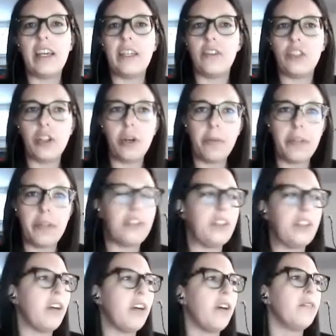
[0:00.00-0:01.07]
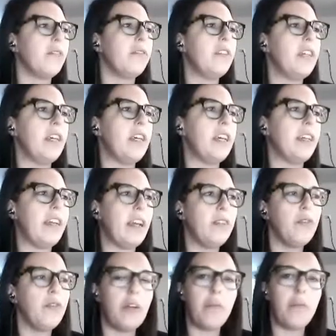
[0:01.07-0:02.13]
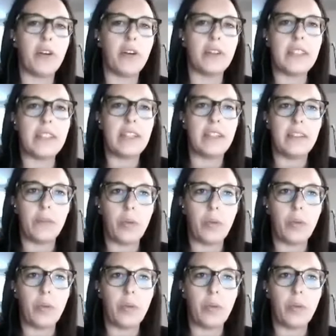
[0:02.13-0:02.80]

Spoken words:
geometry of the natural blocks that